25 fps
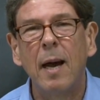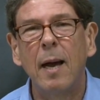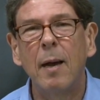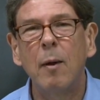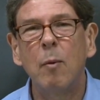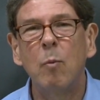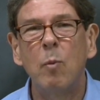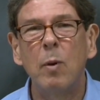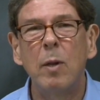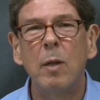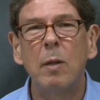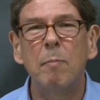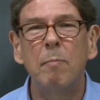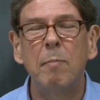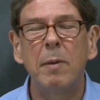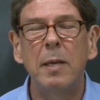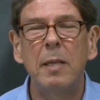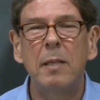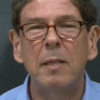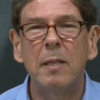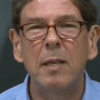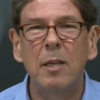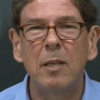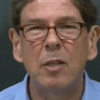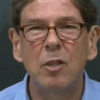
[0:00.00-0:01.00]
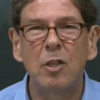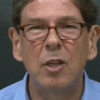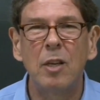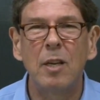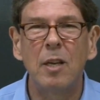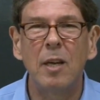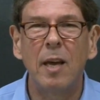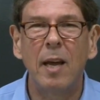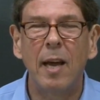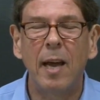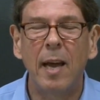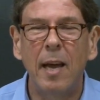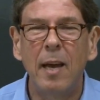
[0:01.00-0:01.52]
I will be
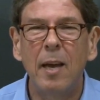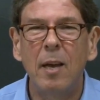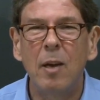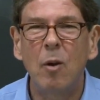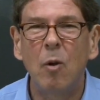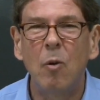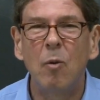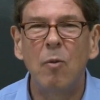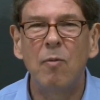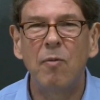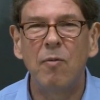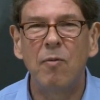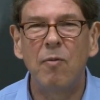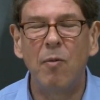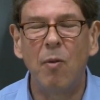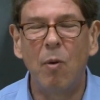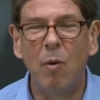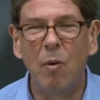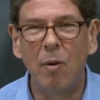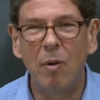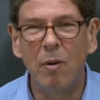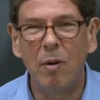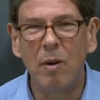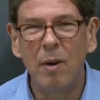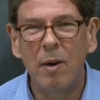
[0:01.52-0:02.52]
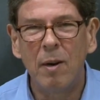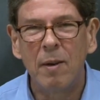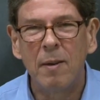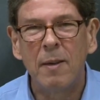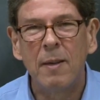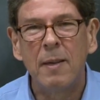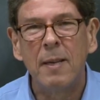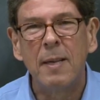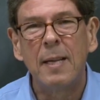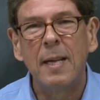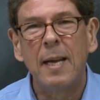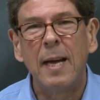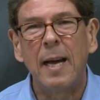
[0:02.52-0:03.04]
teaching 804,
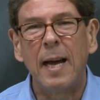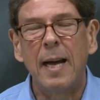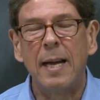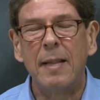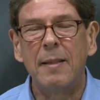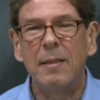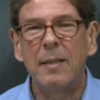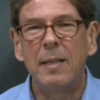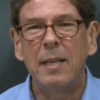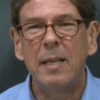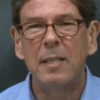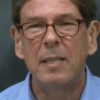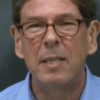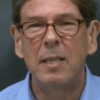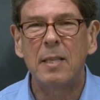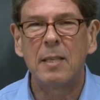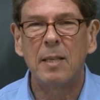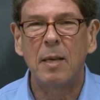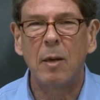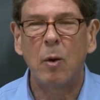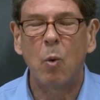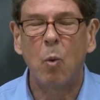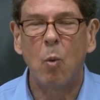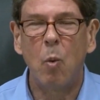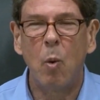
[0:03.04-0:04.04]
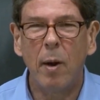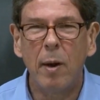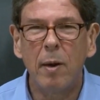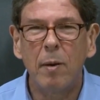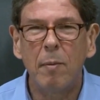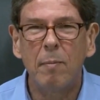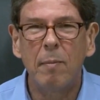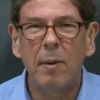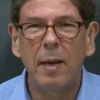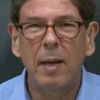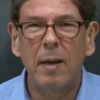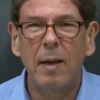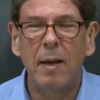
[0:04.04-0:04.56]
and this is a
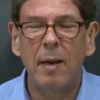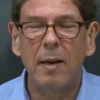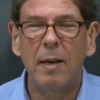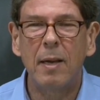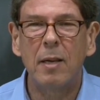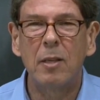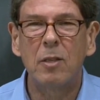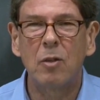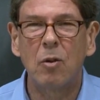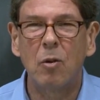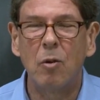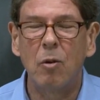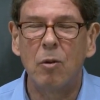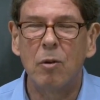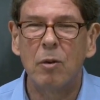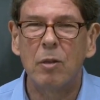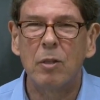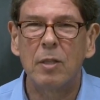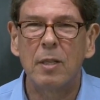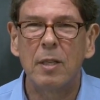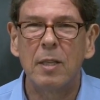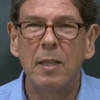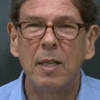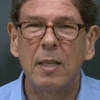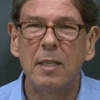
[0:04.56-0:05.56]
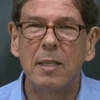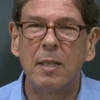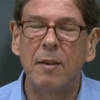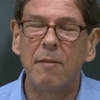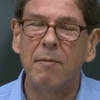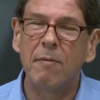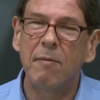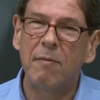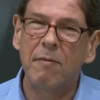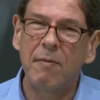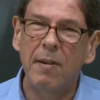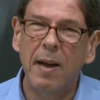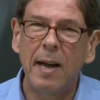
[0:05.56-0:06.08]
quantum mechanics course. It is,
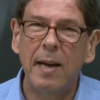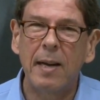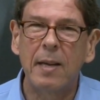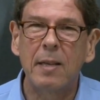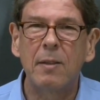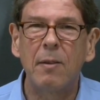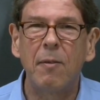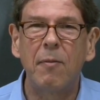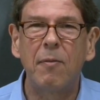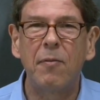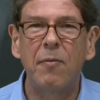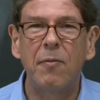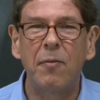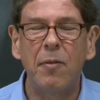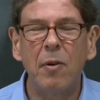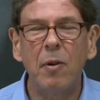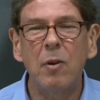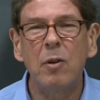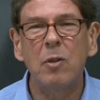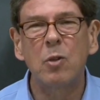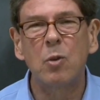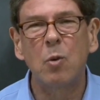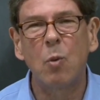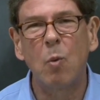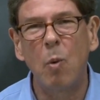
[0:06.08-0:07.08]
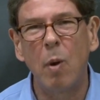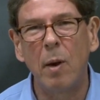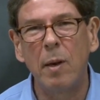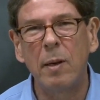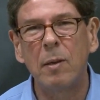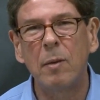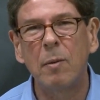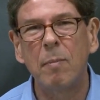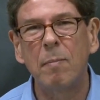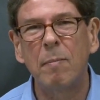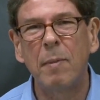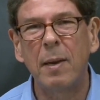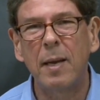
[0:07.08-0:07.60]
in fact, the first
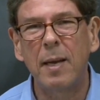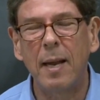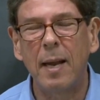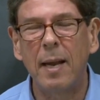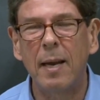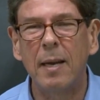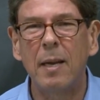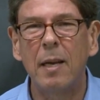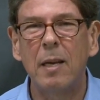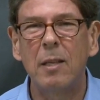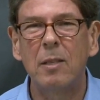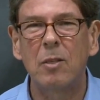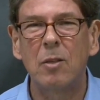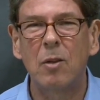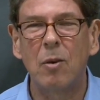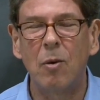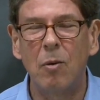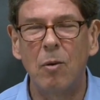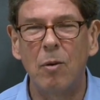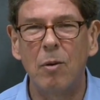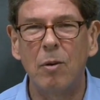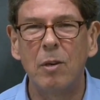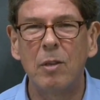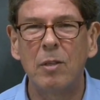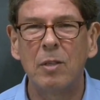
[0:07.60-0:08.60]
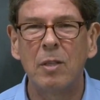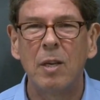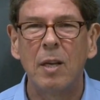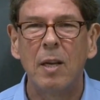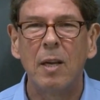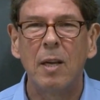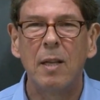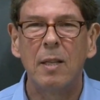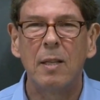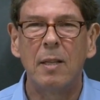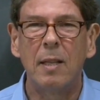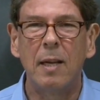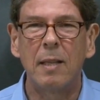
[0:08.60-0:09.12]
quantum mechanics course
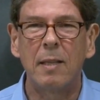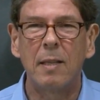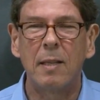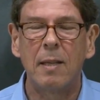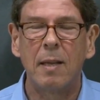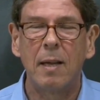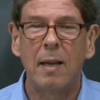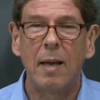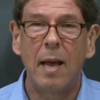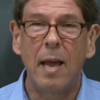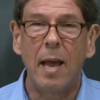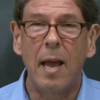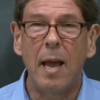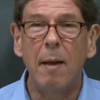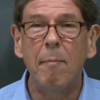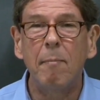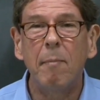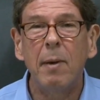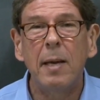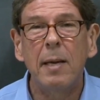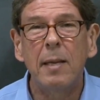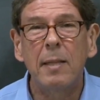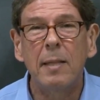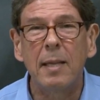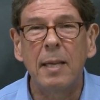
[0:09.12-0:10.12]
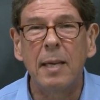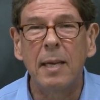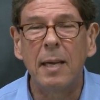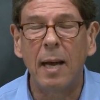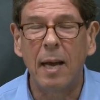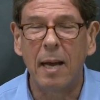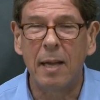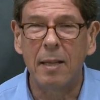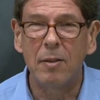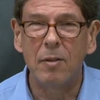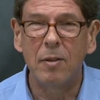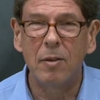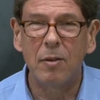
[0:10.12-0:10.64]
that MIT
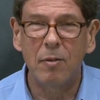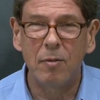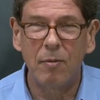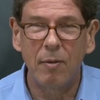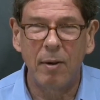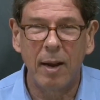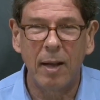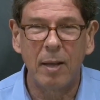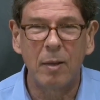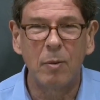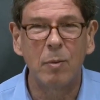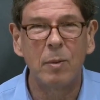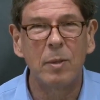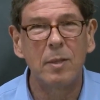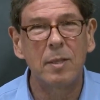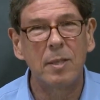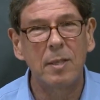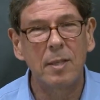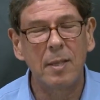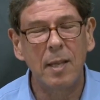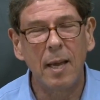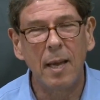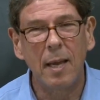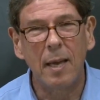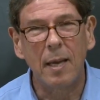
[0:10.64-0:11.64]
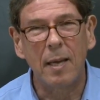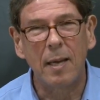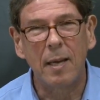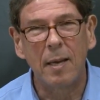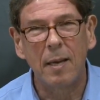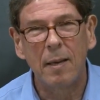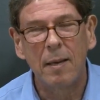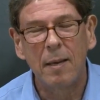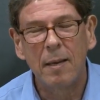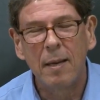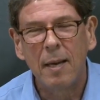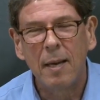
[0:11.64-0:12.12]
undergraduates take.